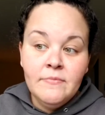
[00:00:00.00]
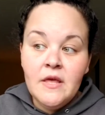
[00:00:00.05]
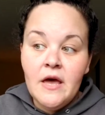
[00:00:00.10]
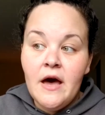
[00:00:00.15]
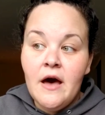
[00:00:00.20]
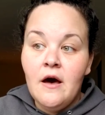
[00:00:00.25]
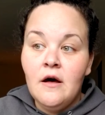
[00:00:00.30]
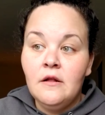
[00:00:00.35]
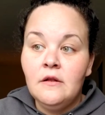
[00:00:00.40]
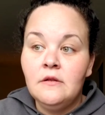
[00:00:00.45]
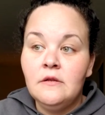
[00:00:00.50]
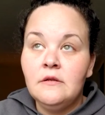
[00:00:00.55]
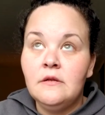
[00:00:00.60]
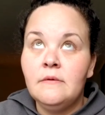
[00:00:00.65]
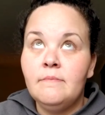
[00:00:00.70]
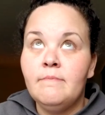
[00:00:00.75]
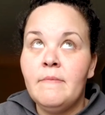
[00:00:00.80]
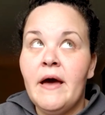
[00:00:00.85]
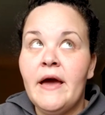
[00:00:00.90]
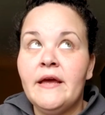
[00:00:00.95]

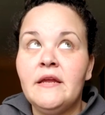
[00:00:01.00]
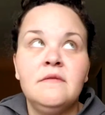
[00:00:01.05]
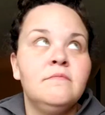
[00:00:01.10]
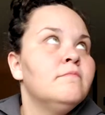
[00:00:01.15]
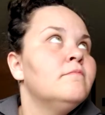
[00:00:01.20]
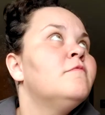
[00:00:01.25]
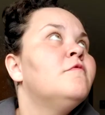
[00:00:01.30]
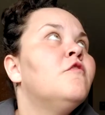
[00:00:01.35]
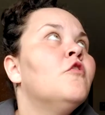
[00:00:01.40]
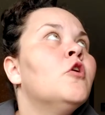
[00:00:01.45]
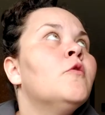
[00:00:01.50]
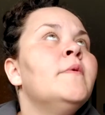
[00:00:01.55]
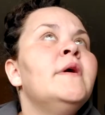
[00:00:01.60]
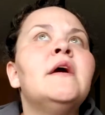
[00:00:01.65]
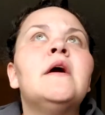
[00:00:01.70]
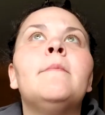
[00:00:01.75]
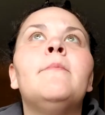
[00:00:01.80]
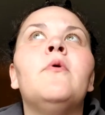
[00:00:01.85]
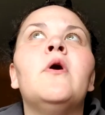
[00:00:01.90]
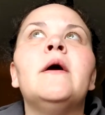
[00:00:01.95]
My
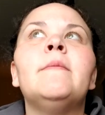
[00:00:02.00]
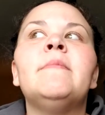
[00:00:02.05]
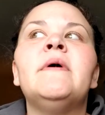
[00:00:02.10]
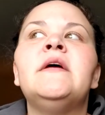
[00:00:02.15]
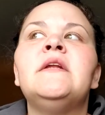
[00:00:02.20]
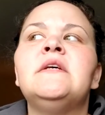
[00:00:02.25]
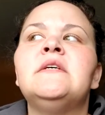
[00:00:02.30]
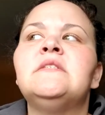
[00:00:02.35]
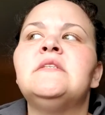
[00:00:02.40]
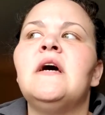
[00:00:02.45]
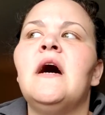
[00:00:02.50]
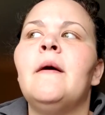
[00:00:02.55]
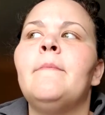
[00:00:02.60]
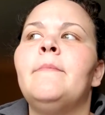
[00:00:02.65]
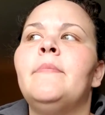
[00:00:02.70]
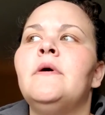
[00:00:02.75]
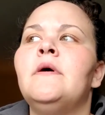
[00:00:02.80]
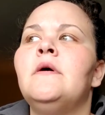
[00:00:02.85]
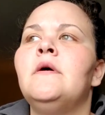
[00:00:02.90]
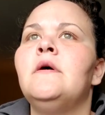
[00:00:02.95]
4-week appointment is
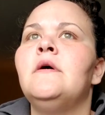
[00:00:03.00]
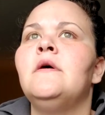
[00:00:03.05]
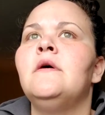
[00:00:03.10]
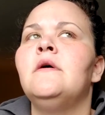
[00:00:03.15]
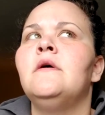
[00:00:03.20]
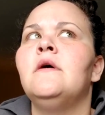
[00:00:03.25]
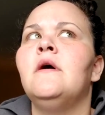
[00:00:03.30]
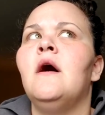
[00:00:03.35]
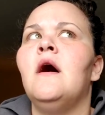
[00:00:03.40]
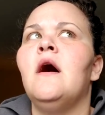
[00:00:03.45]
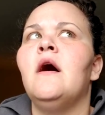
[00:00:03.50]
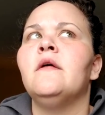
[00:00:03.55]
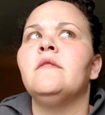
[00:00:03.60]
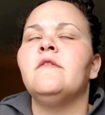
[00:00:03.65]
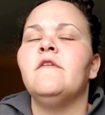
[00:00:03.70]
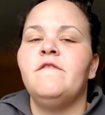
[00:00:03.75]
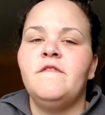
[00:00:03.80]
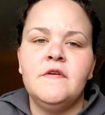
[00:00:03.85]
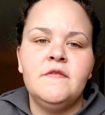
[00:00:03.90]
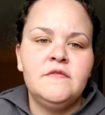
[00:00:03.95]
up on
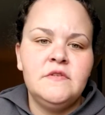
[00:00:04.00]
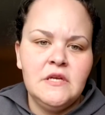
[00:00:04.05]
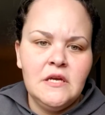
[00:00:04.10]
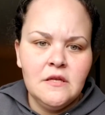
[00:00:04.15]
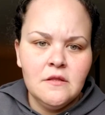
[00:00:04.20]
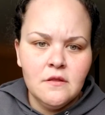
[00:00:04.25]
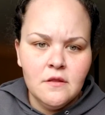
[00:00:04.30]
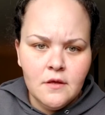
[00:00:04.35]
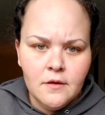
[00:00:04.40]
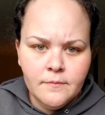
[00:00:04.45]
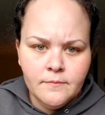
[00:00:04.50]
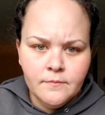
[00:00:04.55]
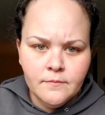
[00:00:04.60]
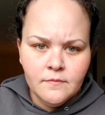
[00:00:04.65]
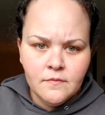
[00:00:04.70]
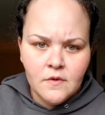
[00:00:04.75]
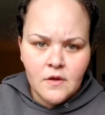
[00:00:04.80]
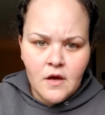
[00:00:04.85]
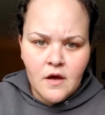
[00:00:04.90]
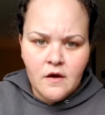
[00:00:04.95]
the 15th
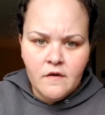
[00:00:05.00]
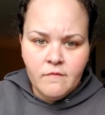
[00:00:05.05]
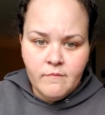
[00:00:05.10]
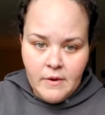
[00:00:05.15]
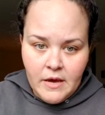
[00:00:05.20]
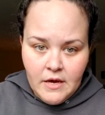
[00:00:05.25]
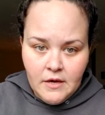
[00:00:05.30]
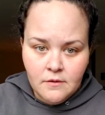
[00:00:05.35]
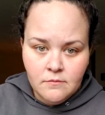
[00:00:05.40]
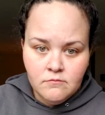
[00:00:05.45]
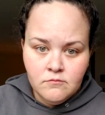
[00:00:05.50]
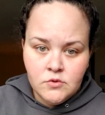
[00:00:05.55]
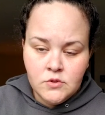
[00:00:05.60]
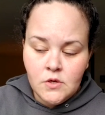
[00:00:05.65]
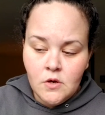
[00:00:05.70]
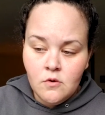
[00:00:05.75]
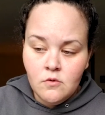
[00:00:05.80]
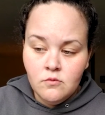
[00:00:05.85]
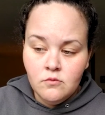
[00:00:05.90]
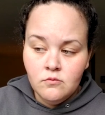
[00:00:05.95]
of May,
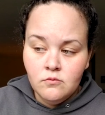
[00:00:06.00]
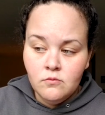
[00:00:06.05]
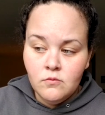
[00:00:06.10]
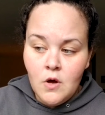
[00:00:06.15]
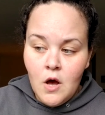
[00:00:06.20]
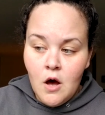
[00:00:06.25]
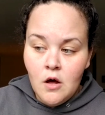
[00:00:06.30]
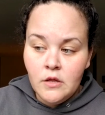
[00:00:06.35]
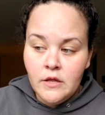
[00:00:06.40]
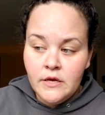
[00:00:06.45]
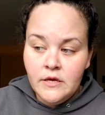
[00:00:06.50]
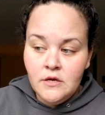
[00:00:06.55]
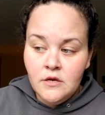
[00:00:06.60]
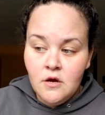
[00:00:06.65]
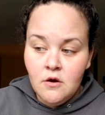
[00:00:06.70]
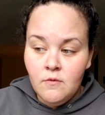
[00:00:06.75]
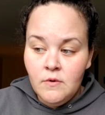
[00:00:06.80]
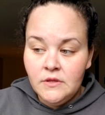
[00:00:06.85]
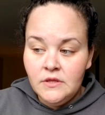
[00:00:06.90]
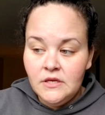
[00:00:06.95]
so I'll let you
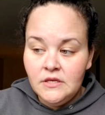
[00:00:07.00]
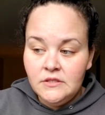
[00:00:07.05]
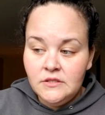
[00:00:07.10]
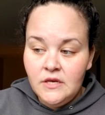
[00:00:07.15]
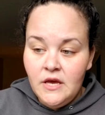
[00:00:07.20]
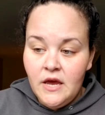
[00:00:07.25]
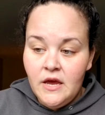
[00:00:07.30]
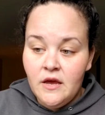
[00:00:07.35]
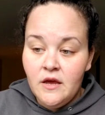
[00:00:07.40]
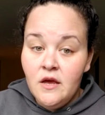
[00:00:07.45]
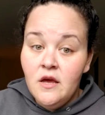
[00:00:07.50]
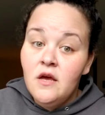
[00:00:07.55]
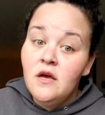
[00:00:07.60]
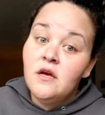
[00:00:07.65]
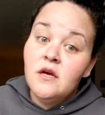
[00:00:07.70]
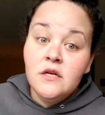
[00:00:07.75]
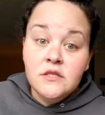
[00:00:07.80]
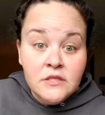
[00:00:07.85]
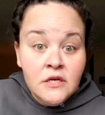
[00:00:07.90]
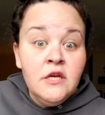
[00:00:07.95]
know what they say.
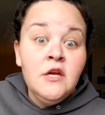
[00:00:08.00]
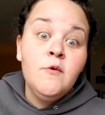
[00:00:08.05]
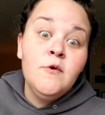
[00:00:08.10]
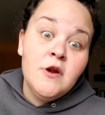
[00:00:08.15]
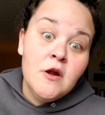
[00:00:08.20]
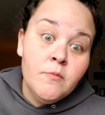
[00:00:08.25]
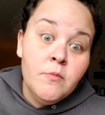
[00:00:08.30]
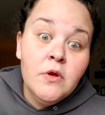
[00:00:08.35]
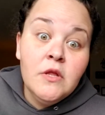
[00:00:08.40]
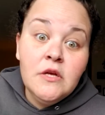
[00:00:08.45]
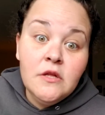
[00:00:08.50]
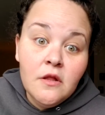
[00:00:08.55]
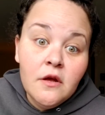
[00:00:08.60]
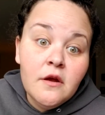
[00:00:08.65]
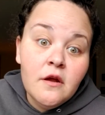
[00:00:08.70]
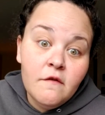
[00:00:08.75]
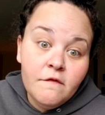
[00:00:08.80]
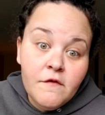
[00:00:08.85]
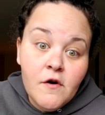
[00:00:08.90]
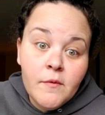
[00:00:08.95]
Tell you what I'm really
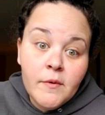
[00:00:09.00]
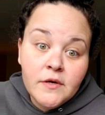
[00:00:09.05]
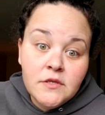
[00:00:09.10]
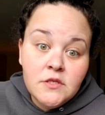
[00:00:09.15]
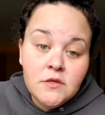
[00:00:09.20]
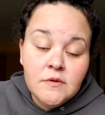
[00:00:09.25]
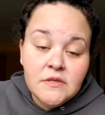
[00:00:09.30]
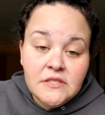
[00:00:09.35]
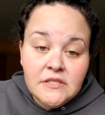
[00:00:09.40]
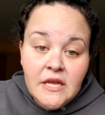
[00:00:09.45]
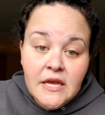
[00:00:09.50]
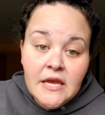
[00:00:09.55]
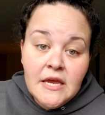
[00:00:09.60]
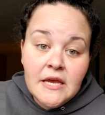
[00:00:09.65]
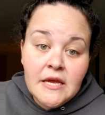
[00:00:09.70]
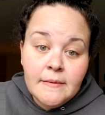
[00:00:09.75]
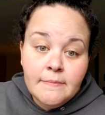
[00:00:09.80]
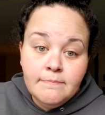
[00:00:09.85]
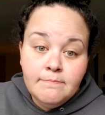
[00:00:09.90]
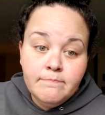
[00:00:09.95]
looking forward to is
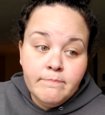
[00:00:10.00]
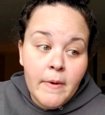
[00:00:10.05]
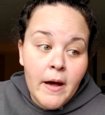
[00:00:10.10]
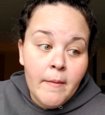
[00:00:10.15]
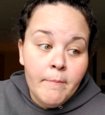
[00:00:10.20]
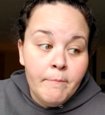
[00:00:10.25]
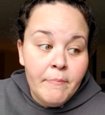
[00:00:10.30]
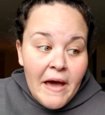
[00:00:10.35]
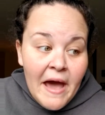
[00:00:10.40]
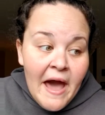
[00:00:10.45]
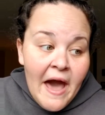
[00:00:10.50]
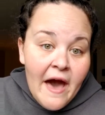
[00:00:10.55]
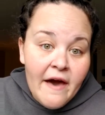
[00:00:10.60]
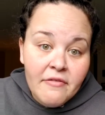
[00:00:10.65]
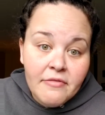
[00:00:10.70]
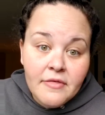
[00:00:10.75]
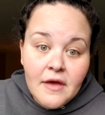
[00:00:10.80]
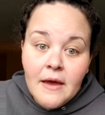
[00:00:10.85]
taking a bath.